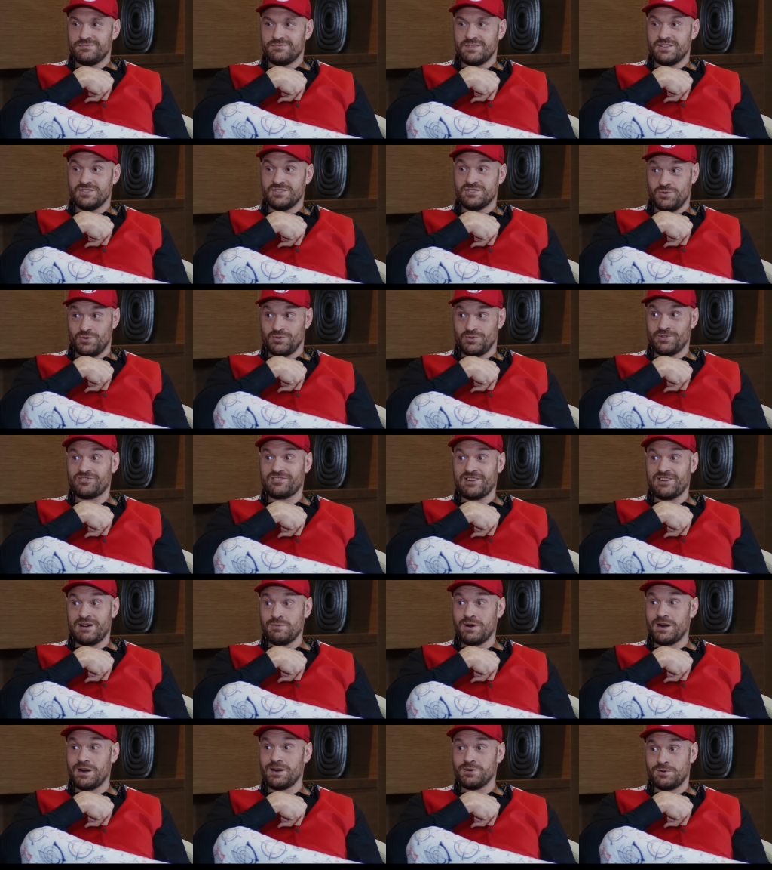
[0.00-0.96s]
Do you understand
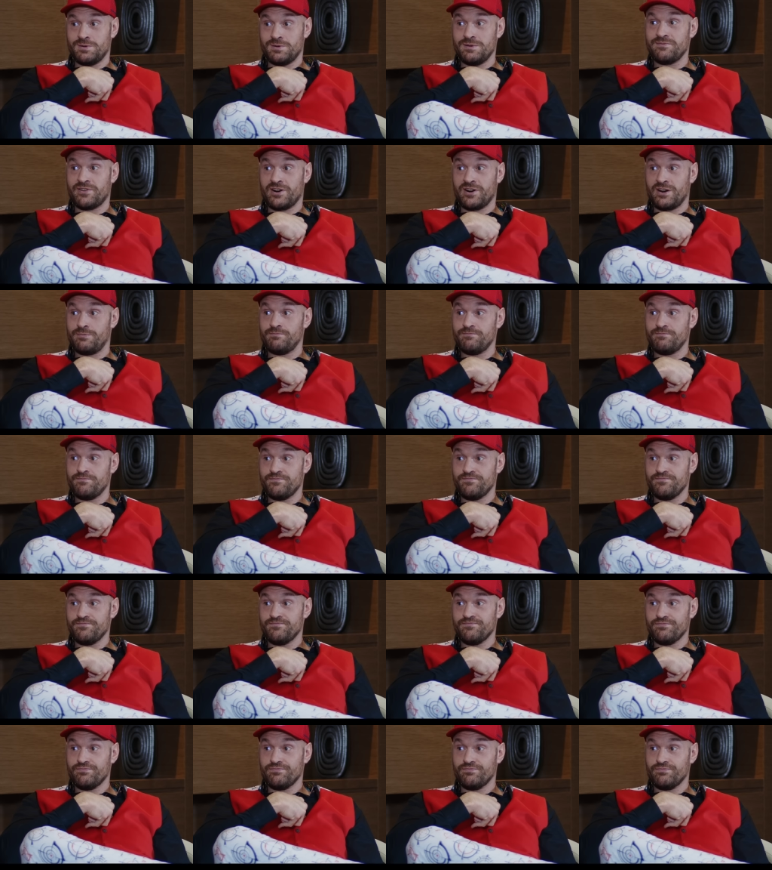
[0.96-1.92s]
where I'm coming from? Mm-hmm.
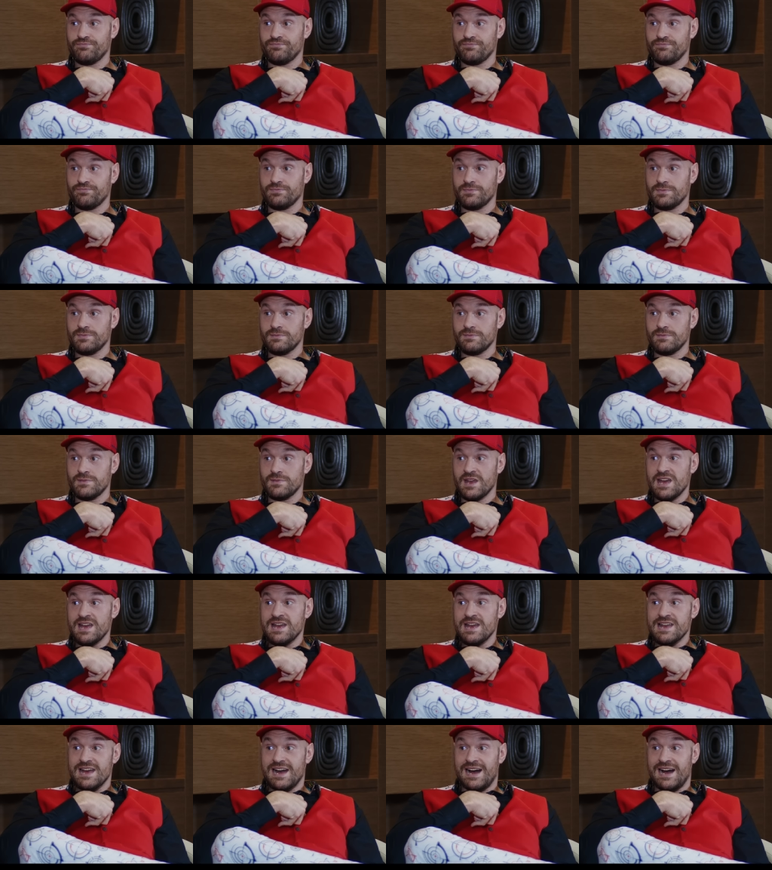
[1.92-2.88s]
Yeah.
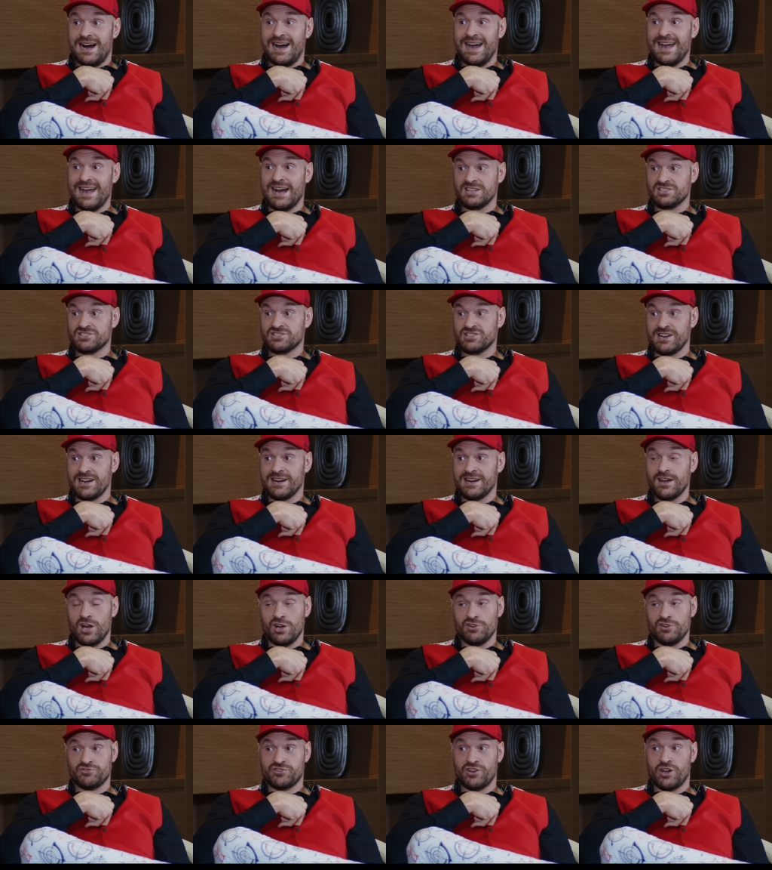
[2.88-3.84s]
I actually
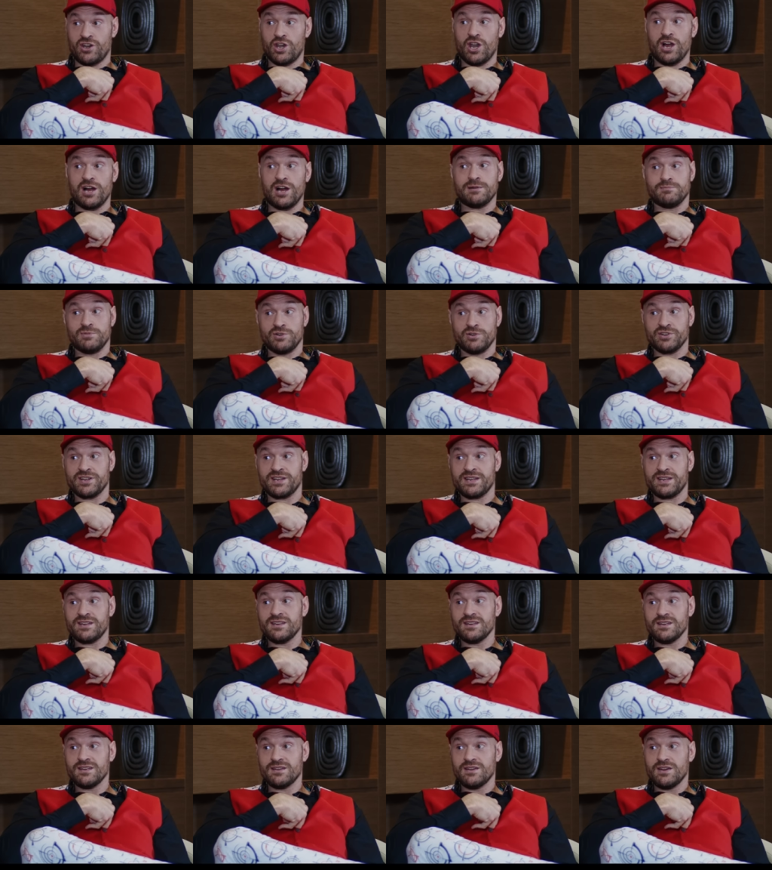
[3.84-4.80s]
lost a lot of money
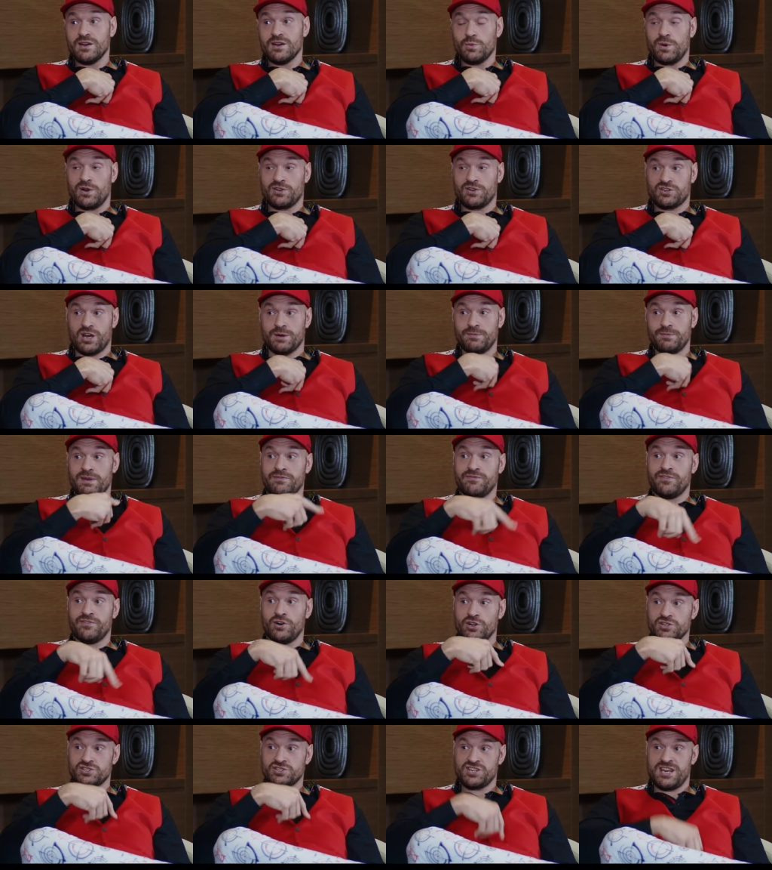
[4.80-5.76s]
when Tommy
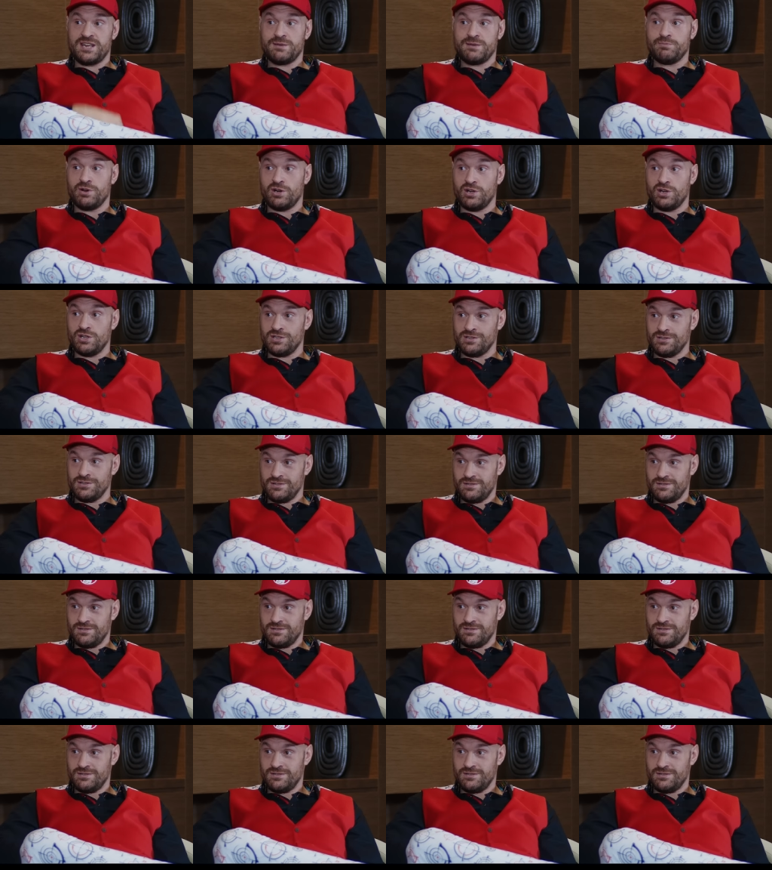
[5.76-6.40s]
fought Jake Paul.